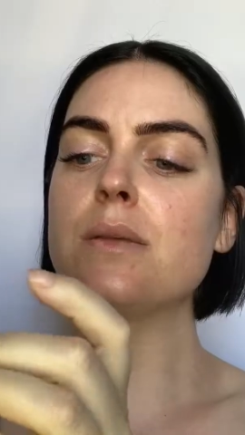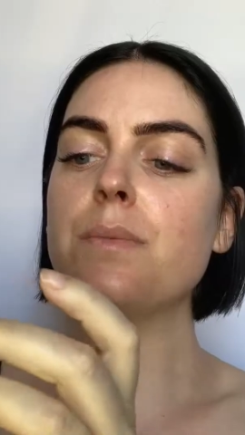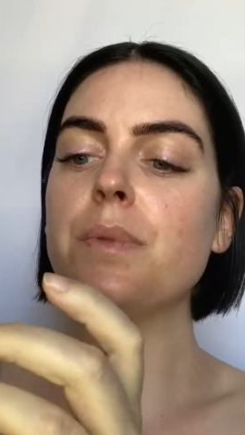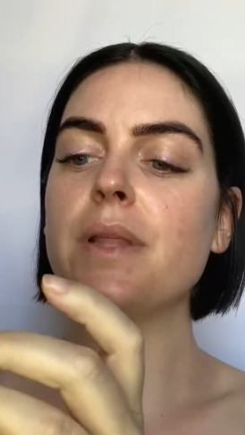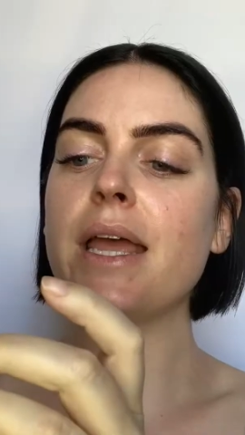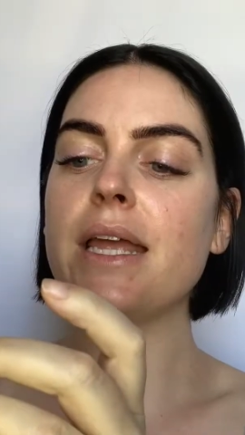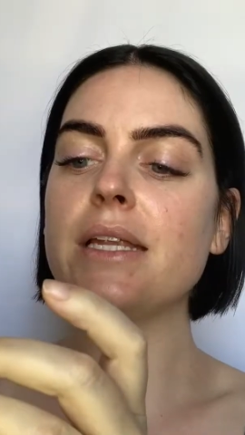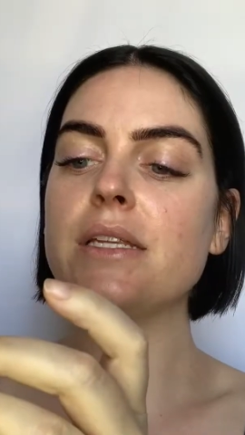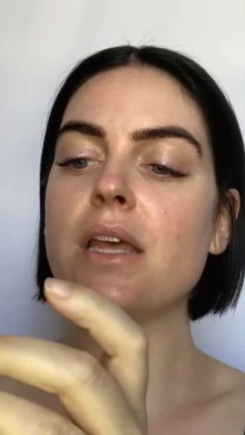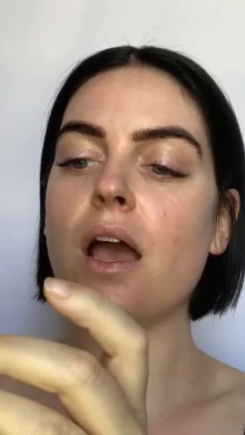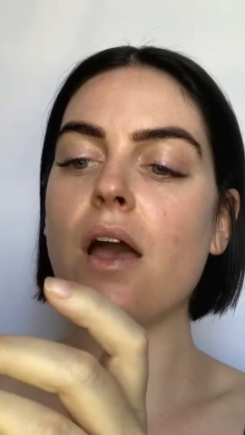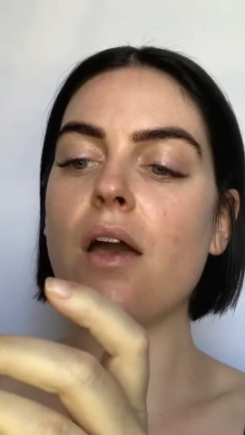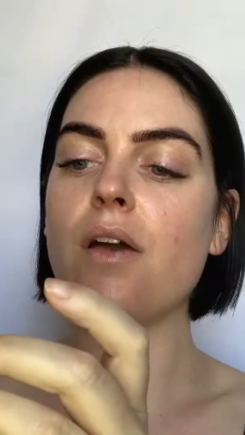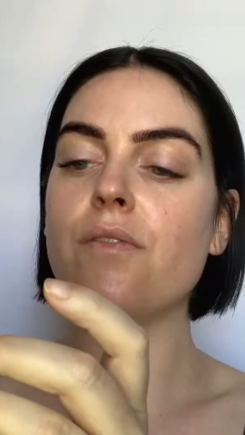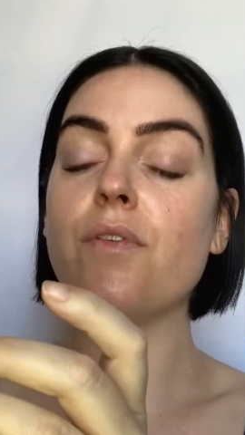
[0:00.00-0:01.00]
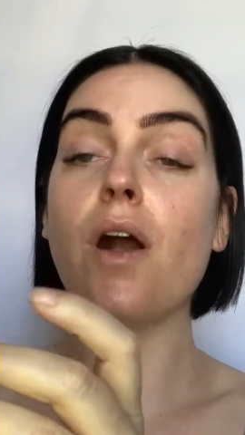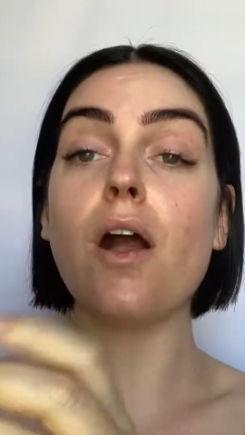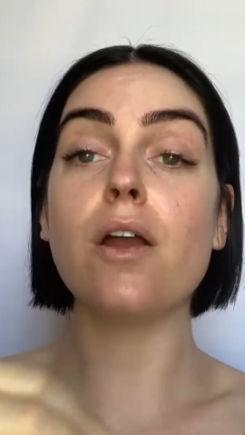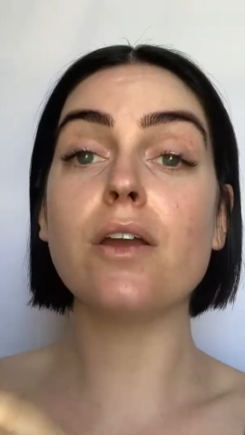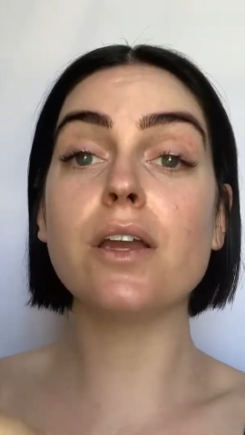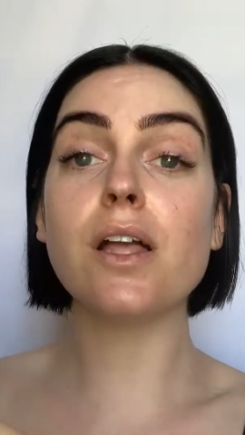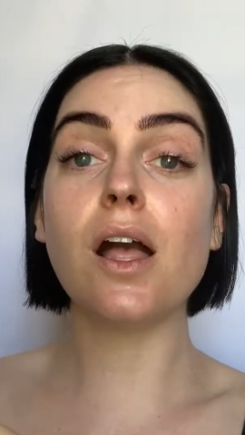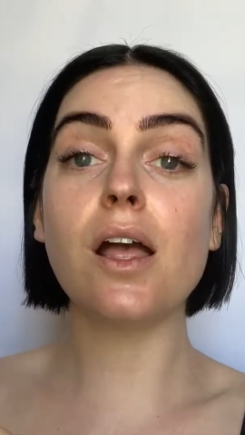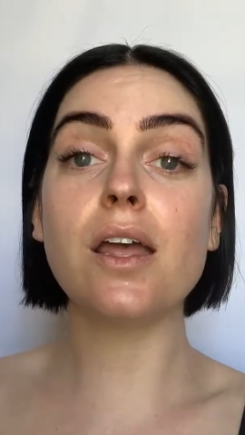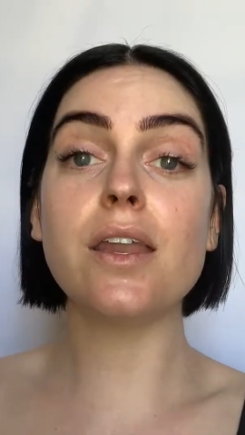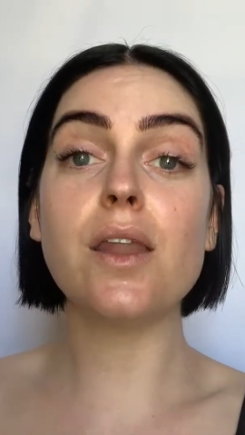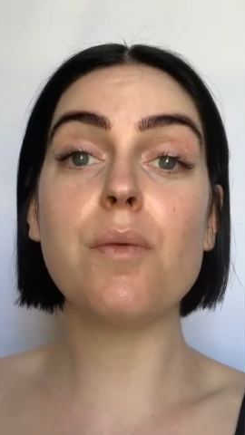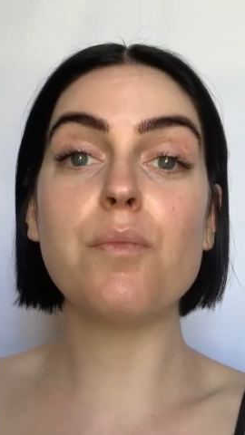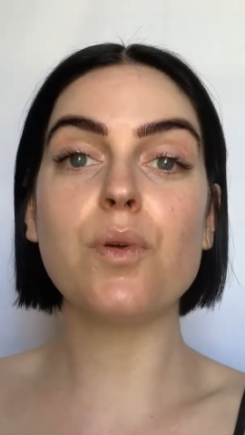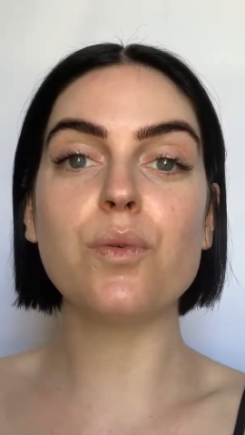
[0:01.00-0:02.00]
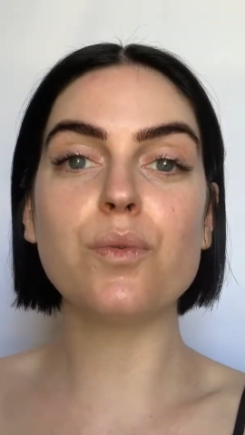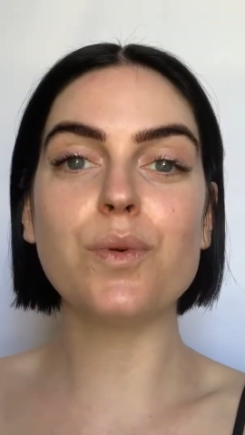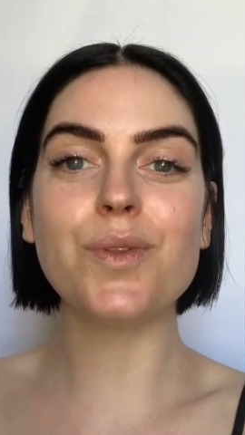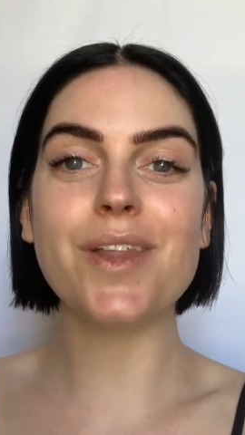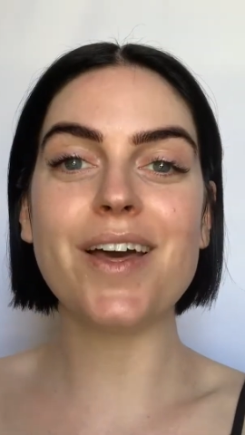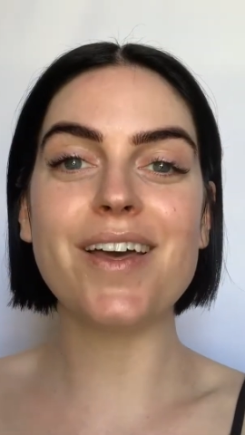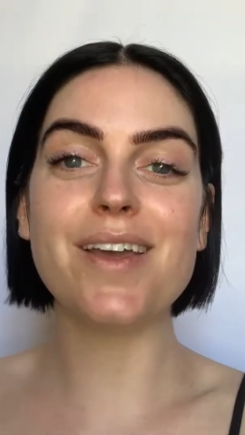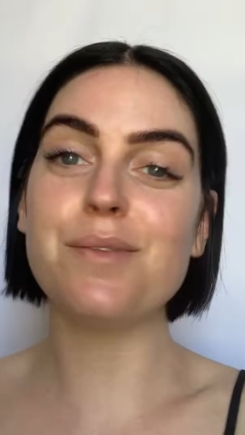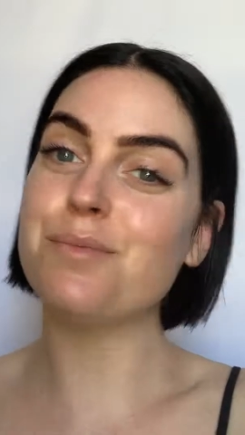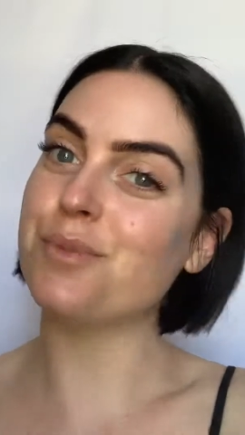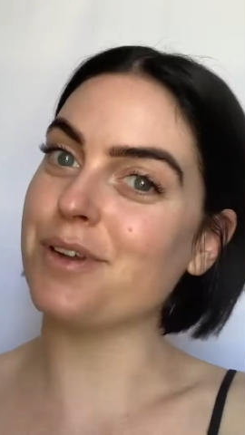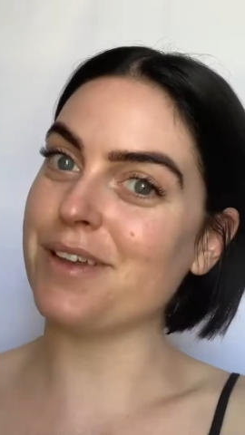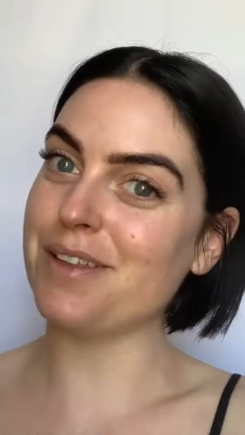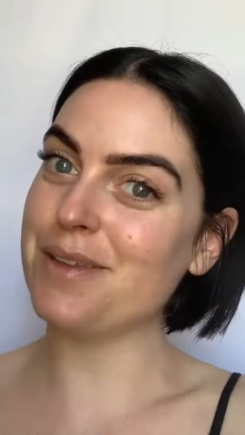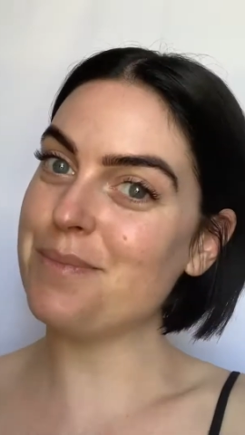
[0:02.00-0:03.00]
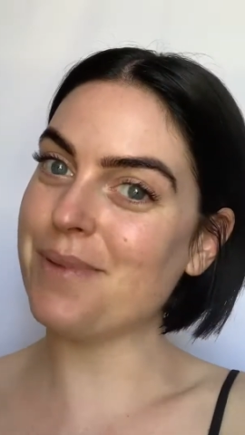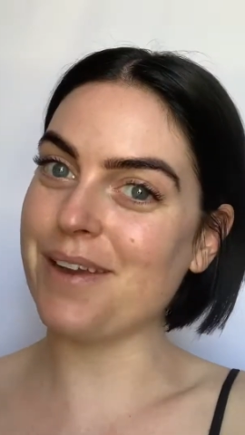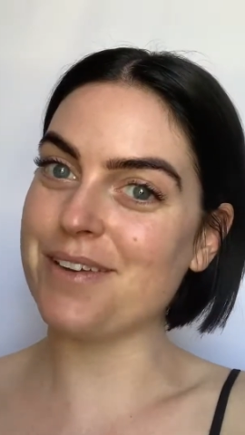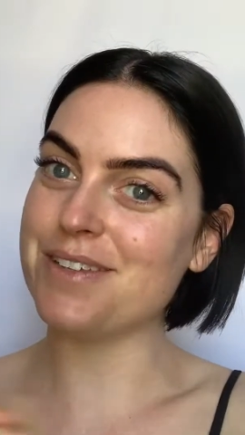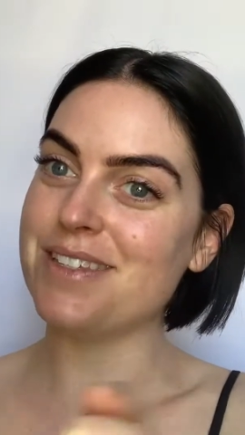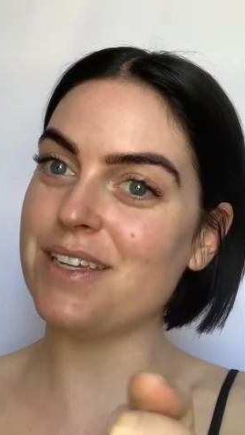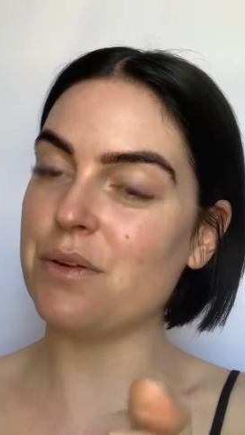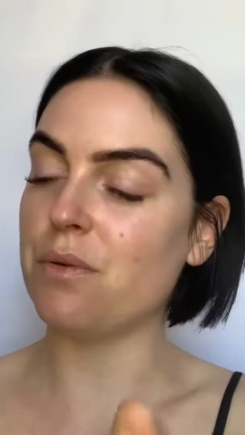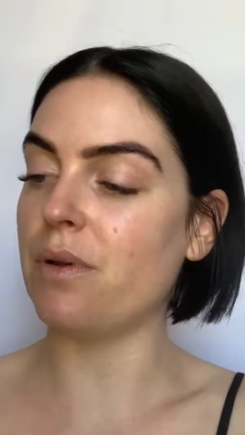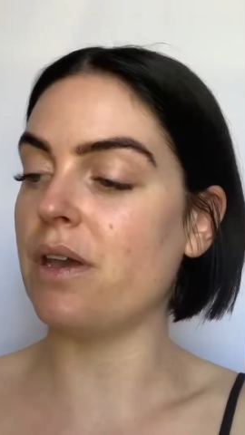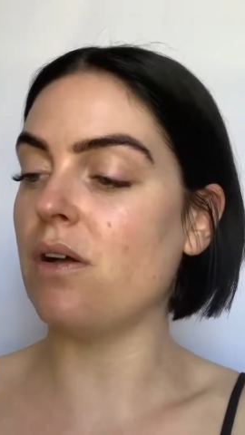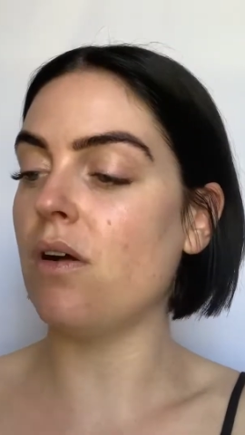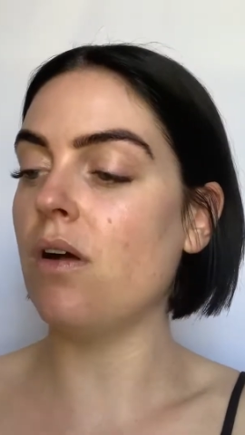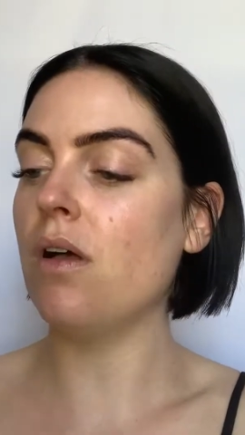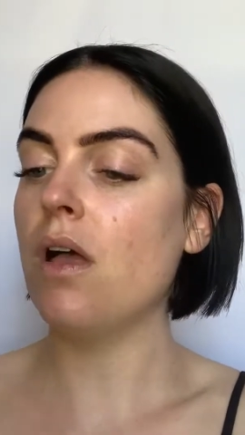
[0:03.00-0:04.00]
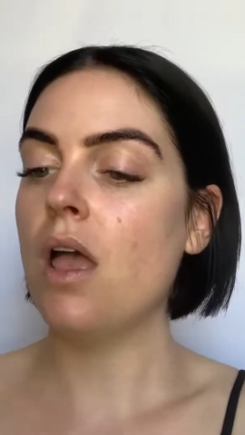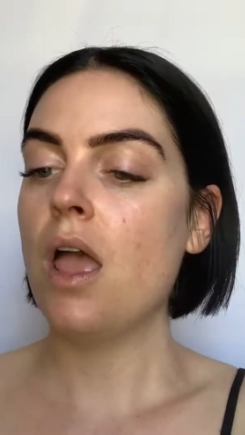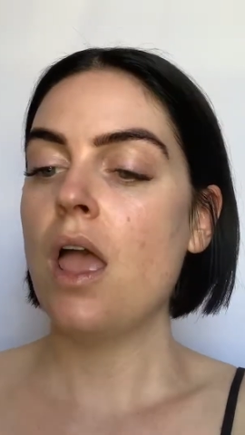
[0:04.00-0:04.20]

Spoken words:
a blend of argan, marula, and prickly pear seed oil.